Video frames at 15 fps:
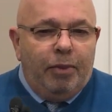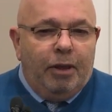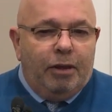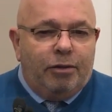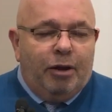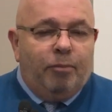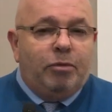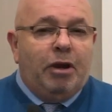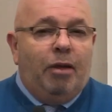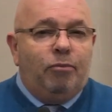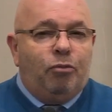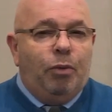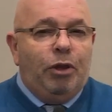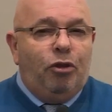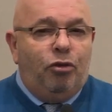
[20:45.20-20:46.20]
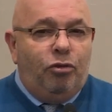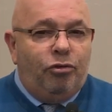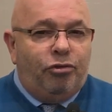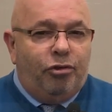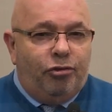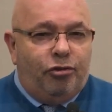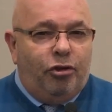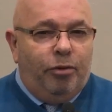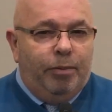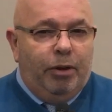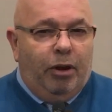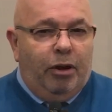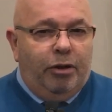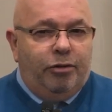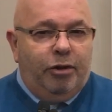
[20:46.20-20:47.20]
sometimes we use this
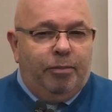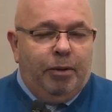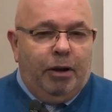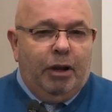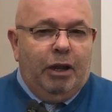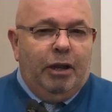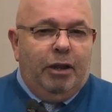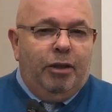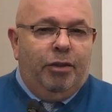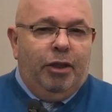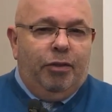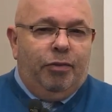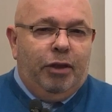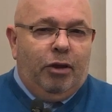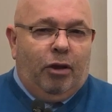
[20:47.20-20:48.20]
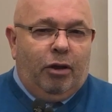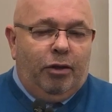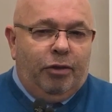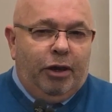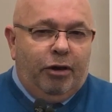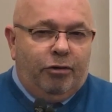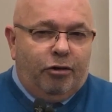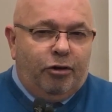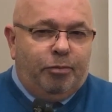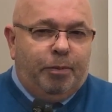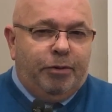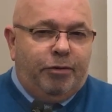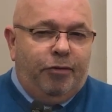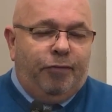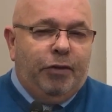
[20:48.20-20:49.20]
terminology, but there, there, are, there is a
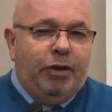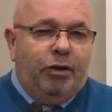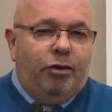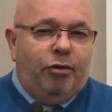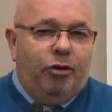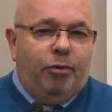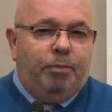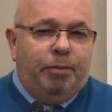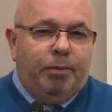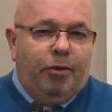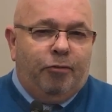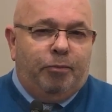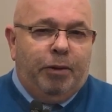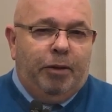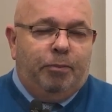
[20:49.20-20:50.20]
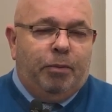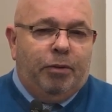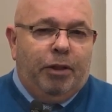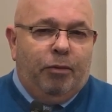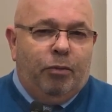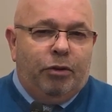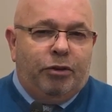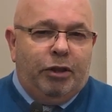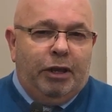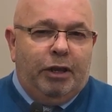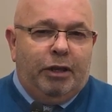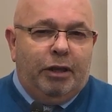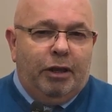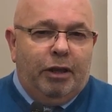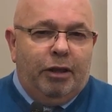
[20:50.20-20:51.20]
specific group of people that would
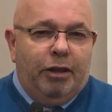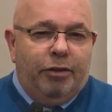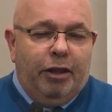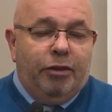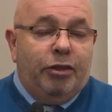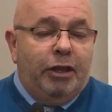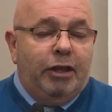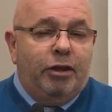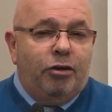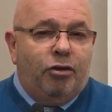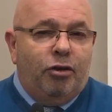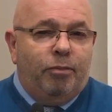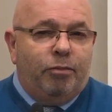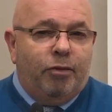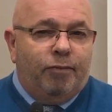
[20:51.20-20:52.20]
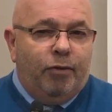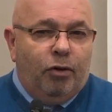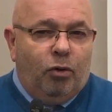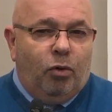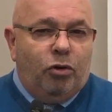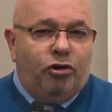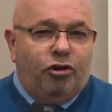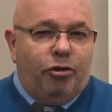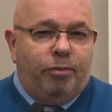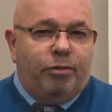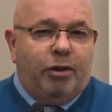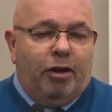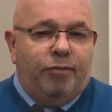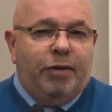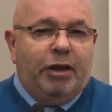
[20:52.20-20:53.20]
think that think in terms of lordship
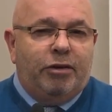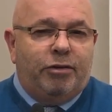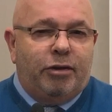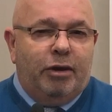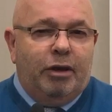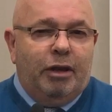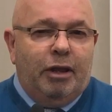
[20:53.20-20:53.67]
salvation.